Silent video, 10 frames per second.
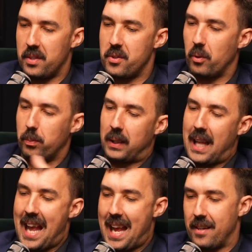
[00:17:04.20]
what's your
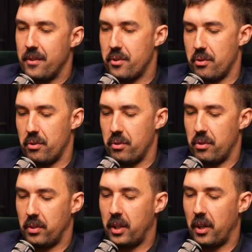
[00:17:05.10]
plan
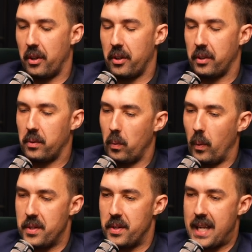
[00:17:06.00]
to go
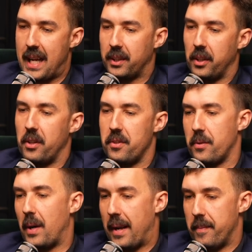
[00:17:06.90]
when your dad
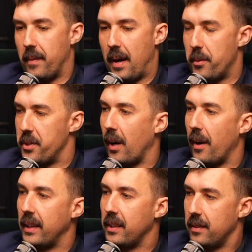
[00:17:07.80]
goes? Right, I'm
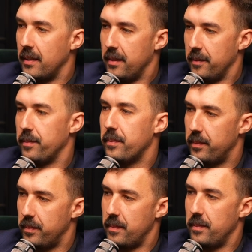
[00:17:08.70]
retiring.
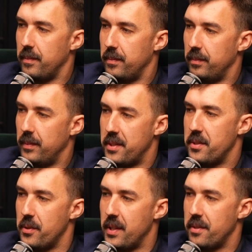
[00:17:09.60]

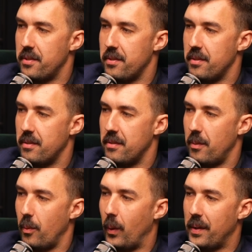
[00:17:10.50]
Let's do this
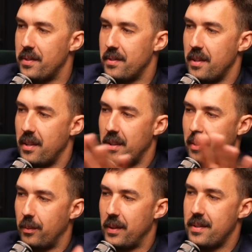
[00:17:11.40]
what's
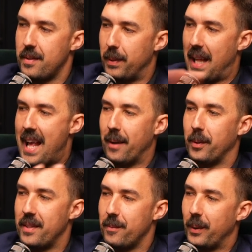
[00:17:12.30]
the what's the
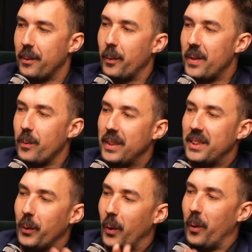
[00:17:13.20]
plan? What's what, what
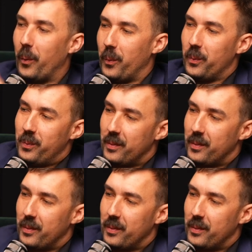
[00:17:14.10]
what's your